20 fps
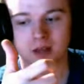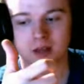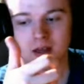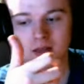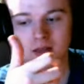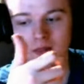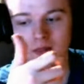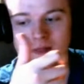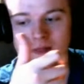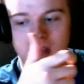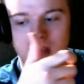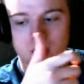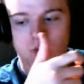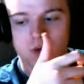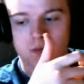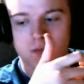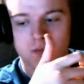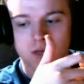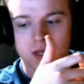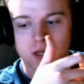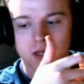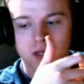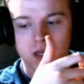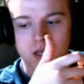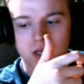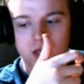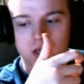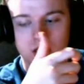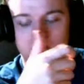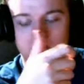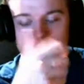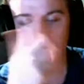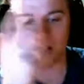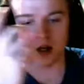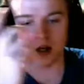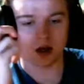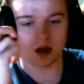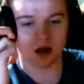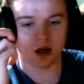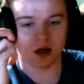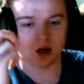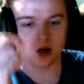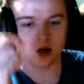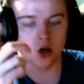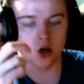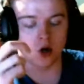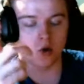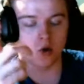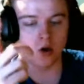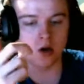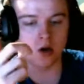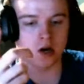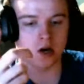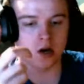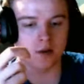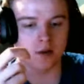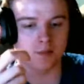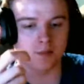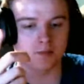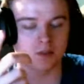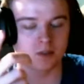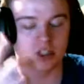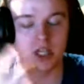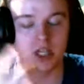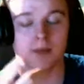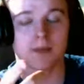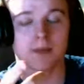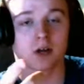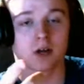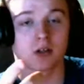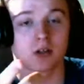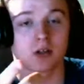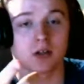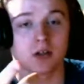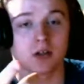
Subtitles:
There would be no CM Punk,